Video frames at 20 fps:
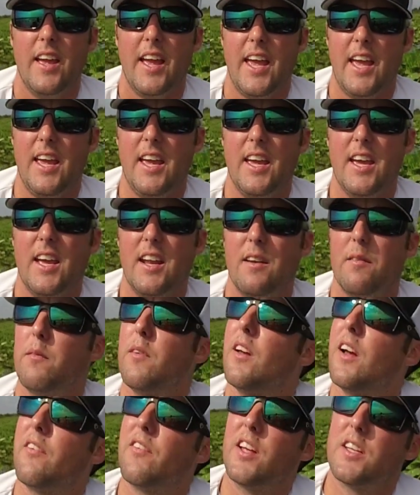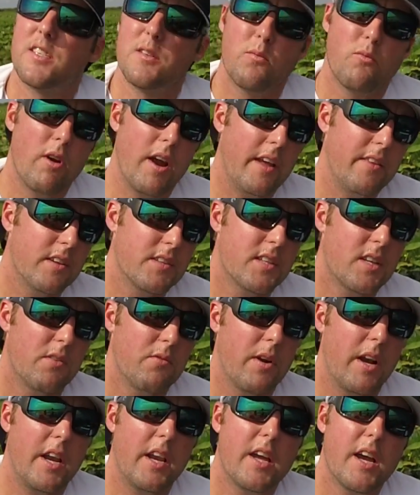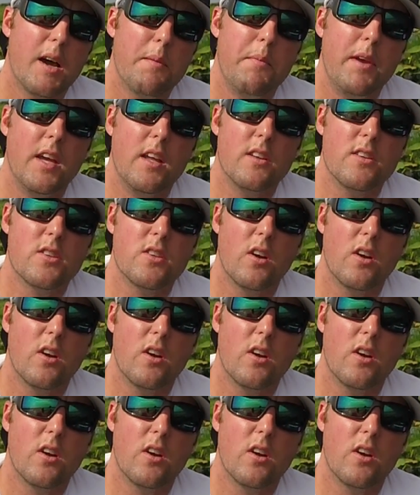And I've got some rain that's getting ready to come in.